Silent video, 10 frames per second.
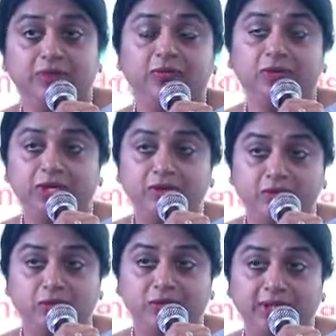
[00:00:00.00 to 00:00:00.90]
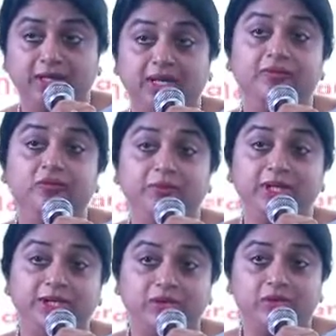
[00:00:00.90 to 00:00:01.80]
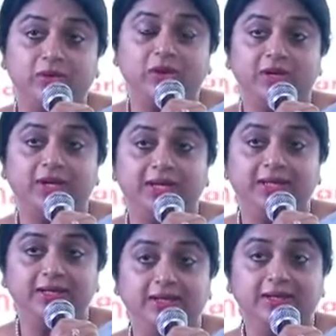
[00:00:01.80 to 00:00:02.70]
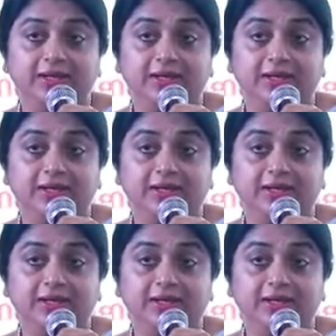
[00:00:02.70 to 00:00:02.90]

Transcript: if you're enrolled, then have you been enrolled already,